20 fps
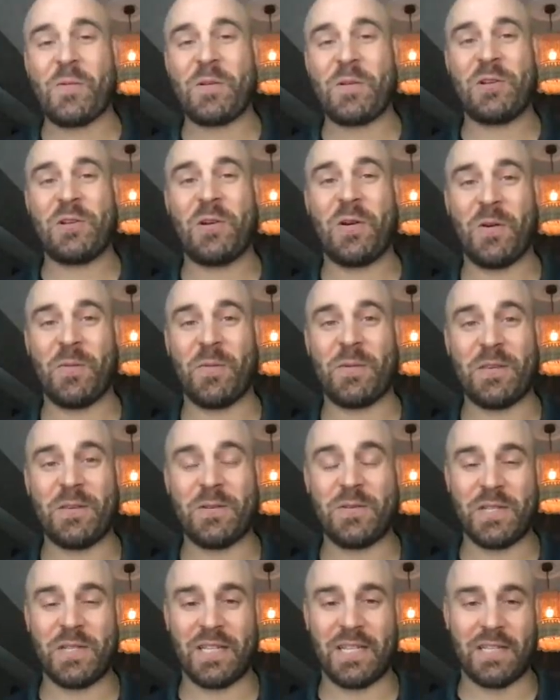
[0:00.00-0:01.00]
we should all be
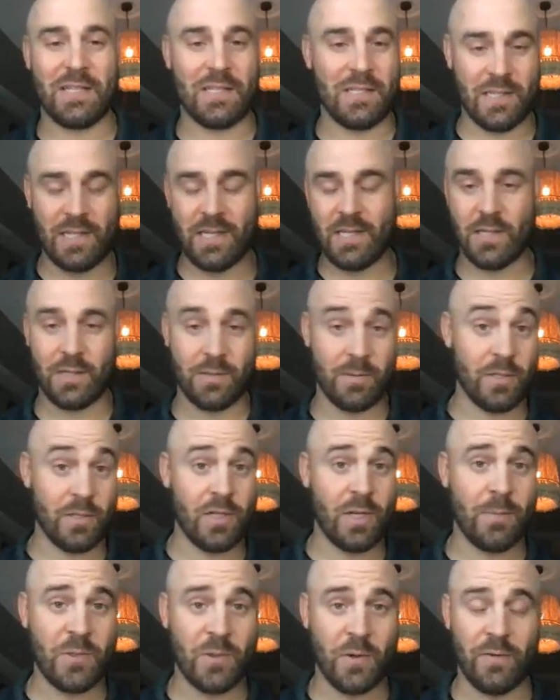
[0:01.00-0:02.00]
using
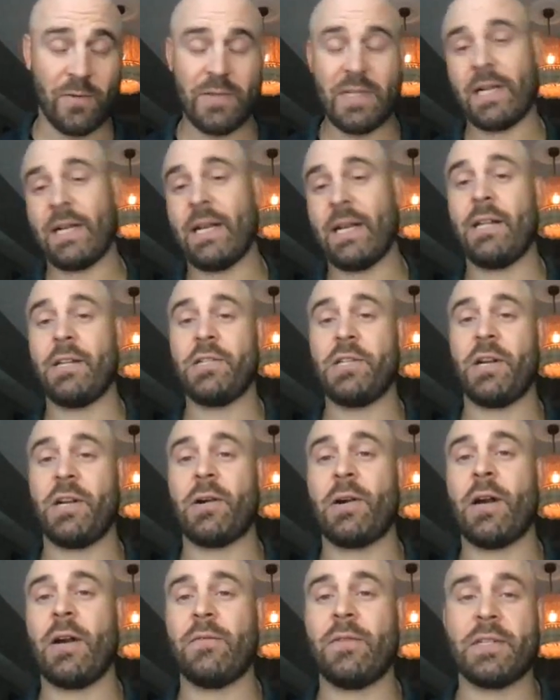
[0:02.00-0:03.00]
some sort of technology
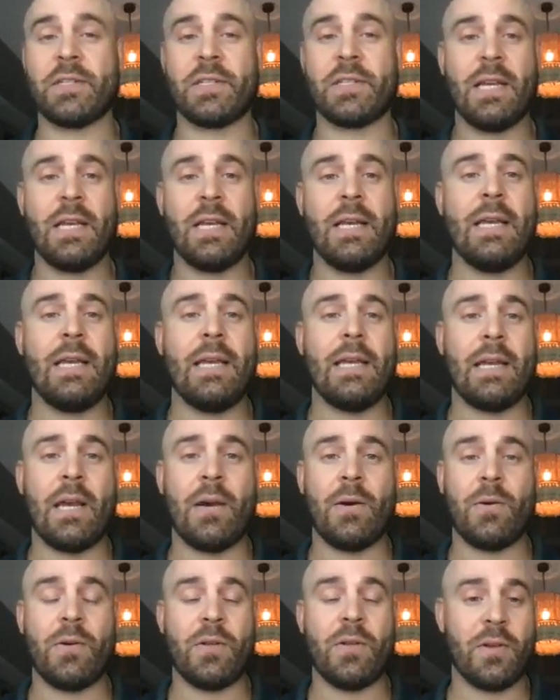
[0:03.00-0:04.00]
in our office.
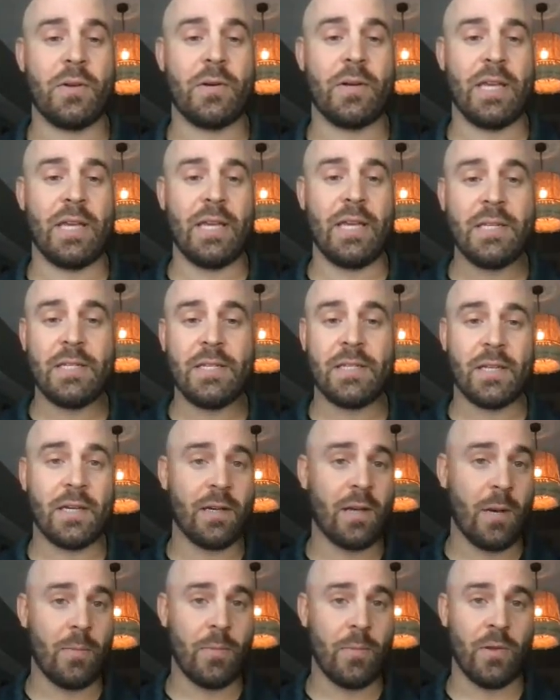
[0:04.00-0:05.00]
Now, there is
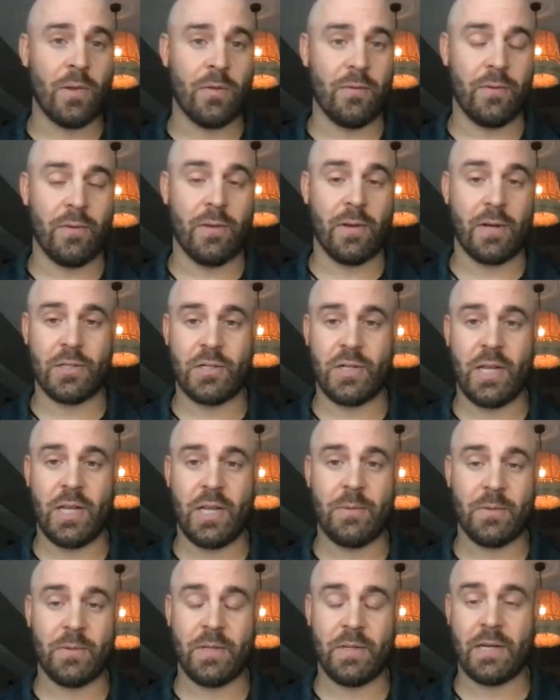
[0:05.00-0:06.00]
a couple of large
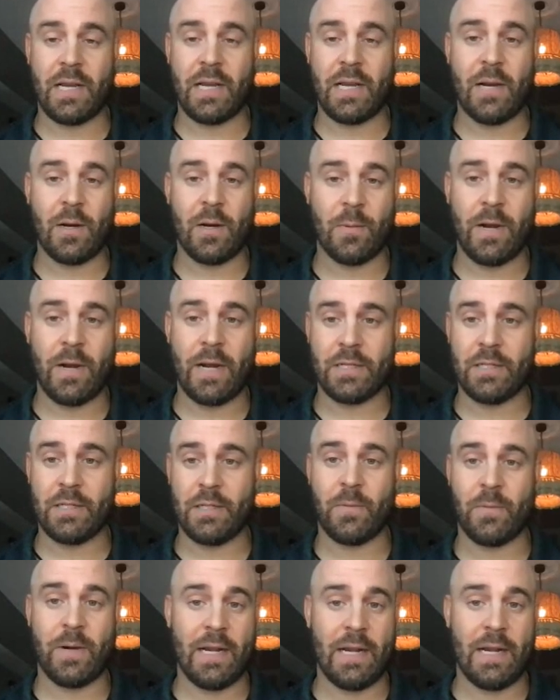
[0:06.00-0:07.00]
names within
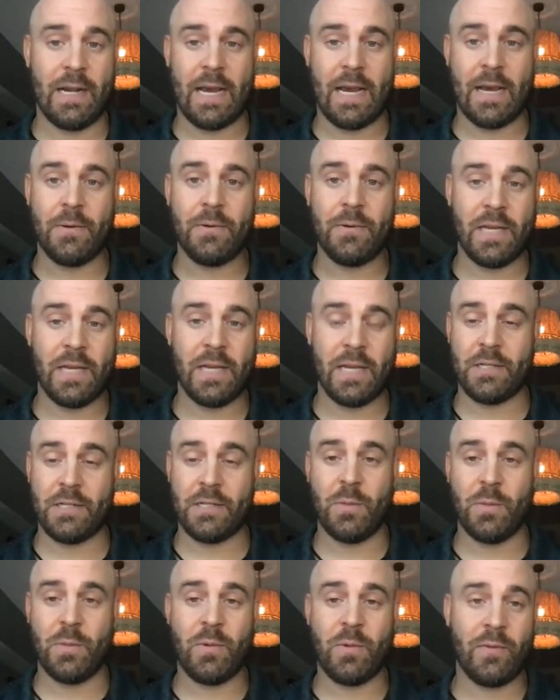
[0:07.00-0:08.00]
chiropractic right now
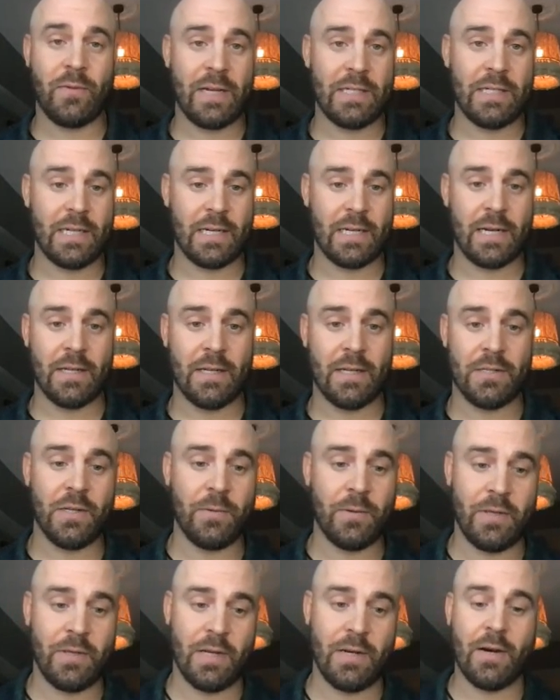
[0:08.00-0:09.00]
that do provide
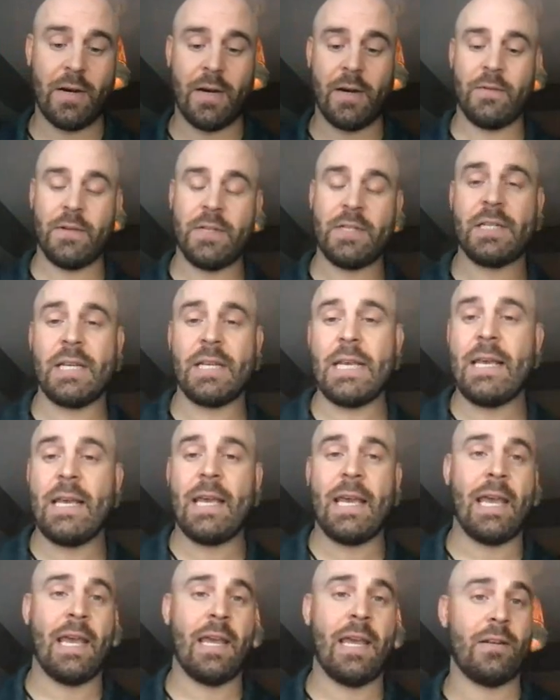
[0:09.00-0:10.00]
technology within office,
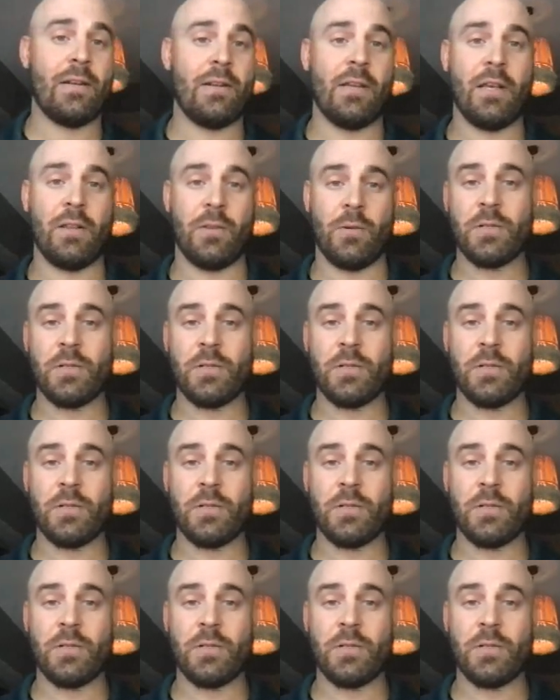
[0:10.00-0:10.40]
and